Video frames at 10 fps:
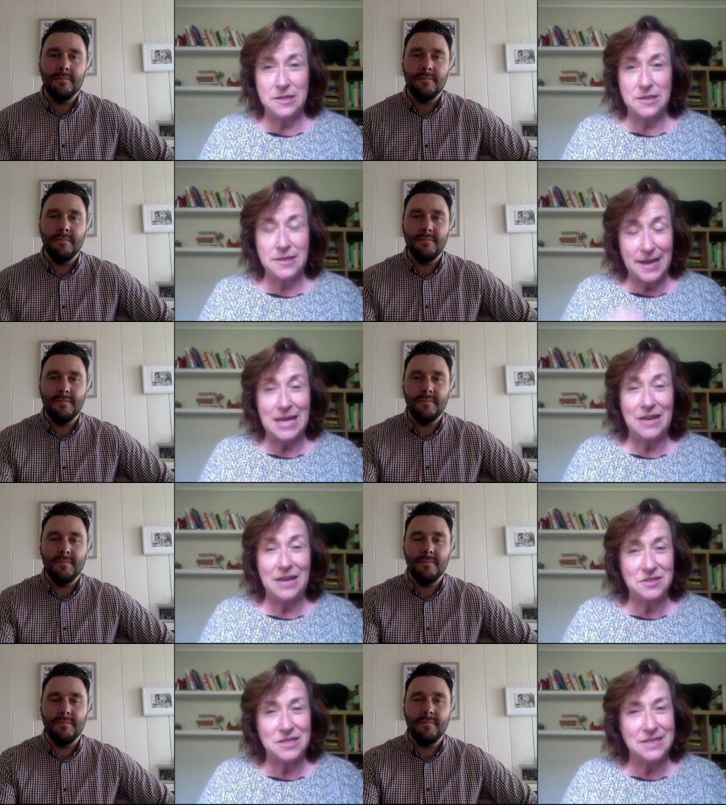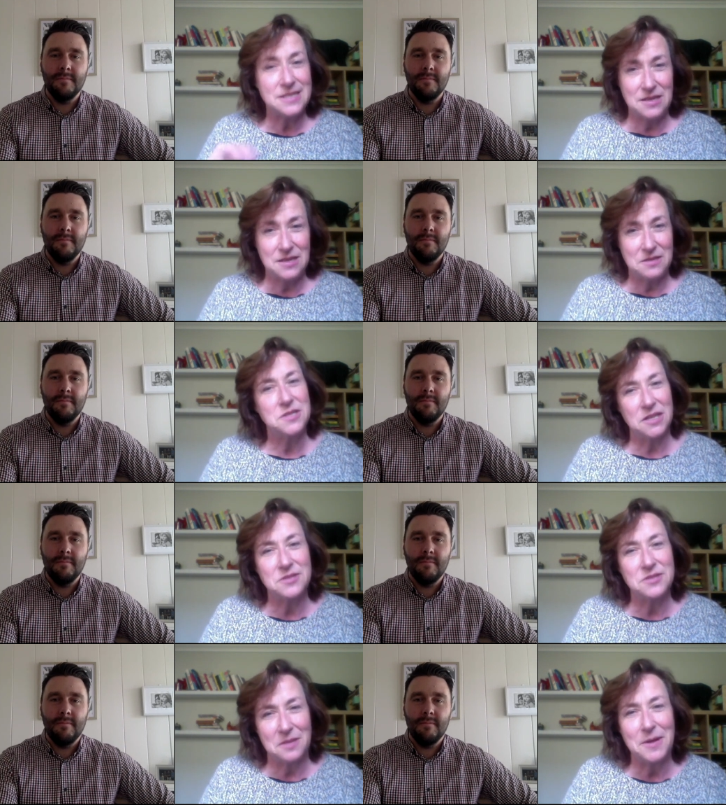Speaker 1: that they have to unstick
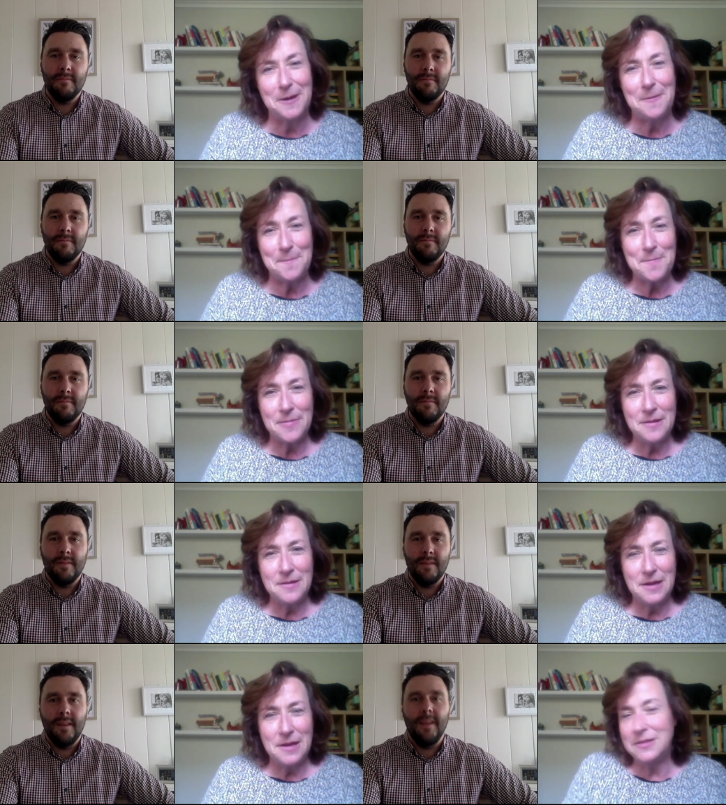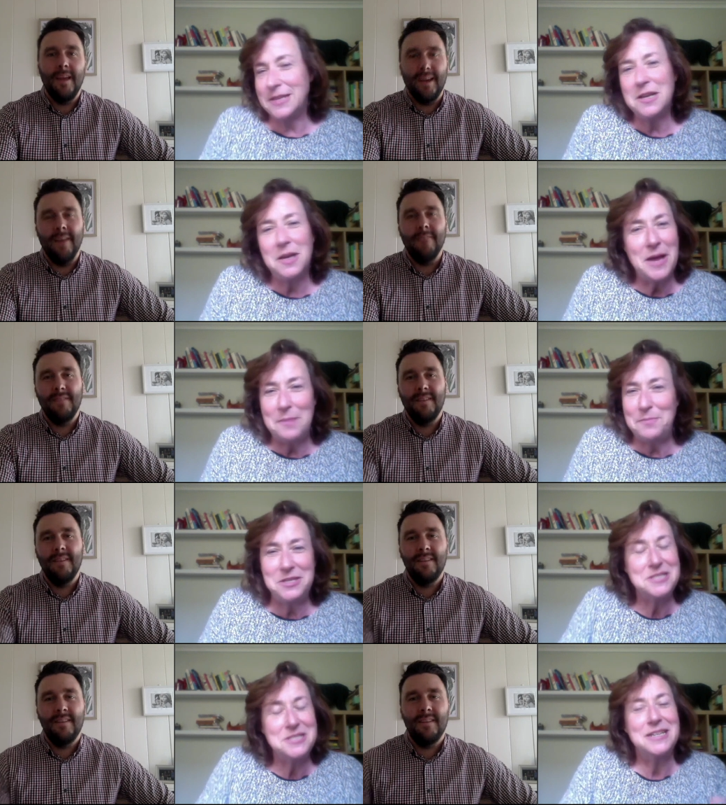themselves somehow. And then yeah. I'm happy
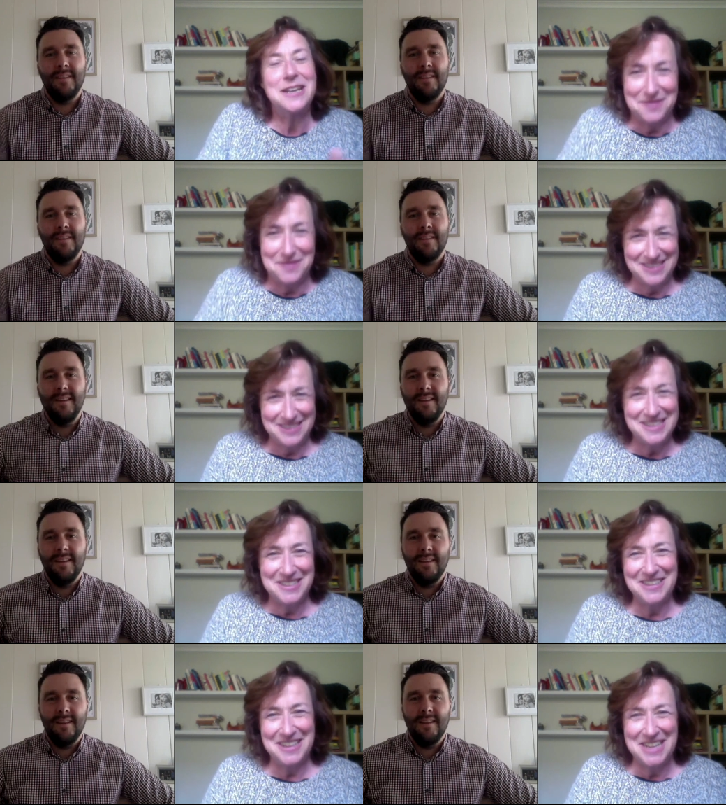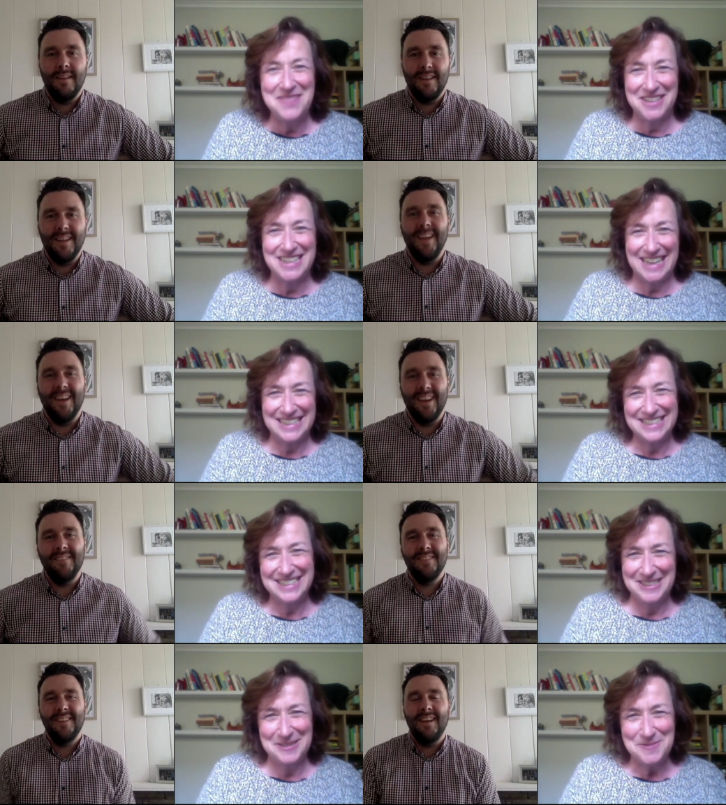to leave it, you know, leave it at that,
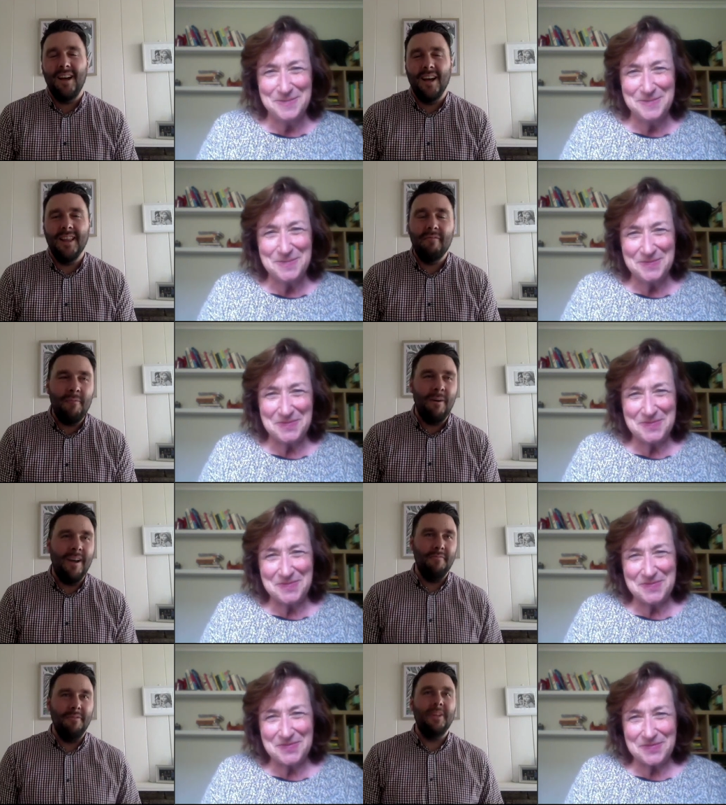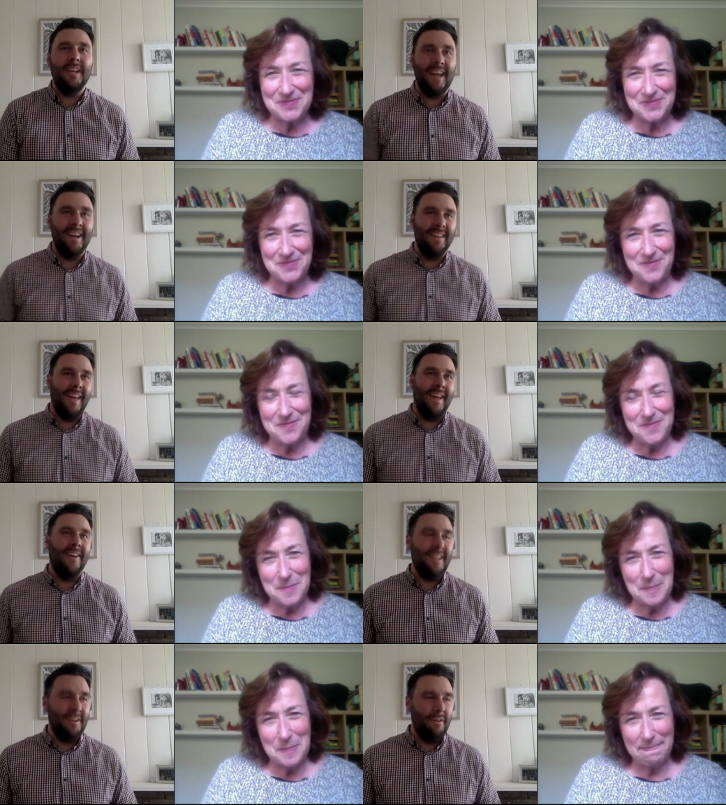you
Speaker 2: know. I love that way of looking at it, that
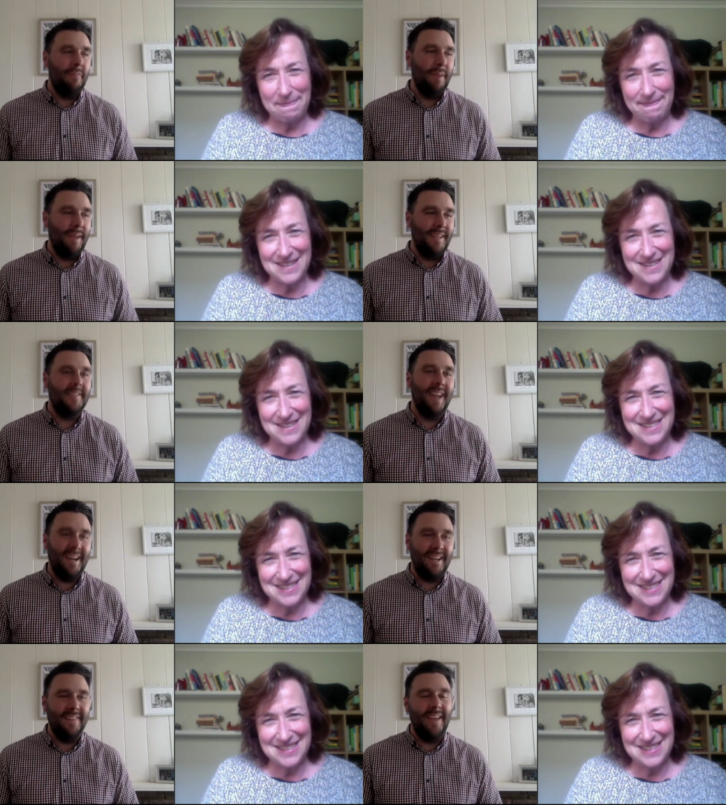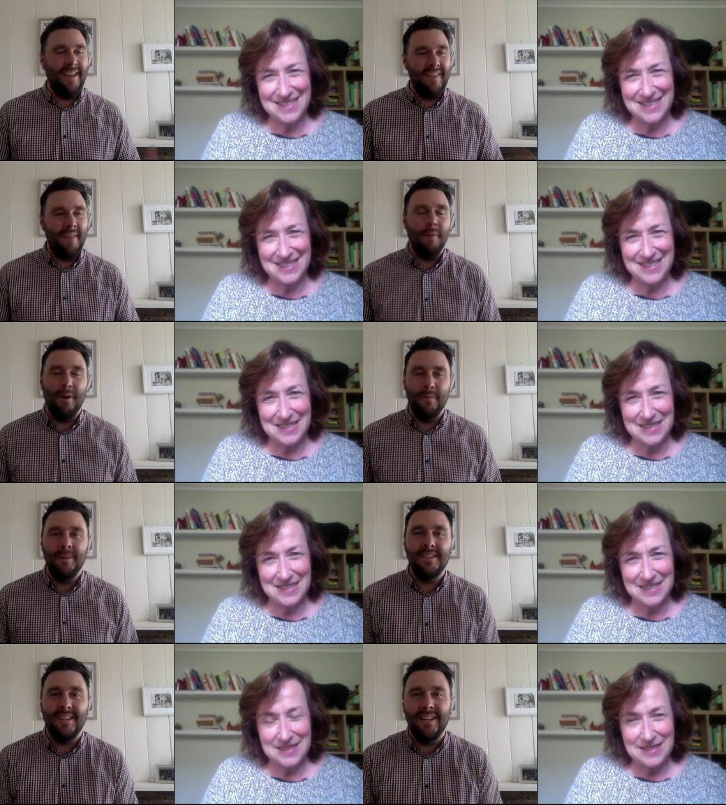idea of them being stuck in that, in that
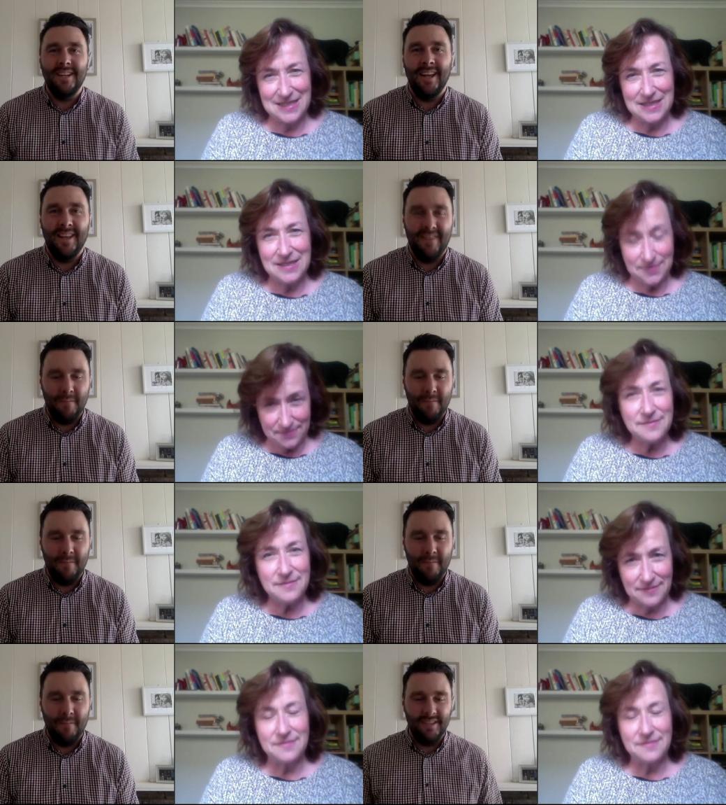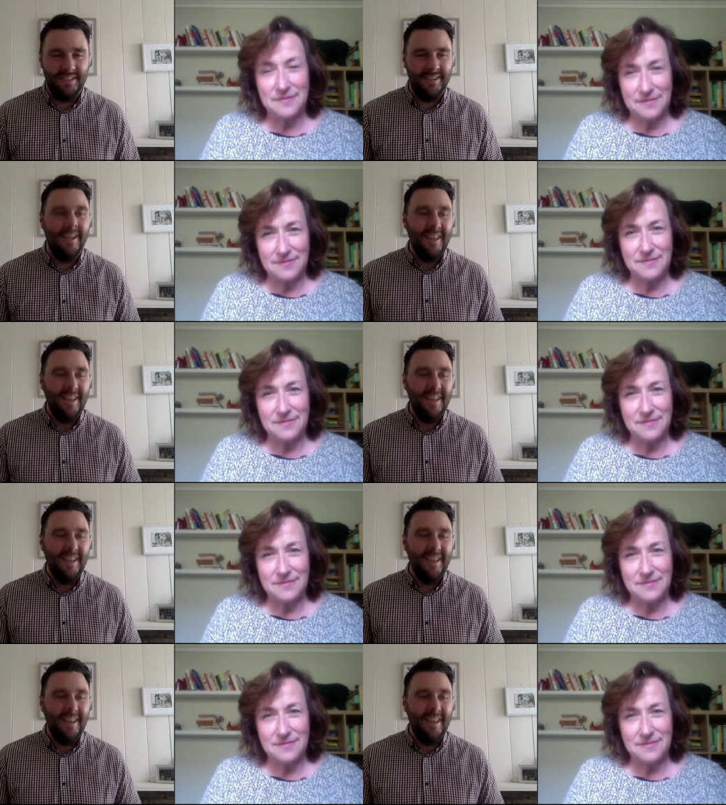moment and, and then, moving to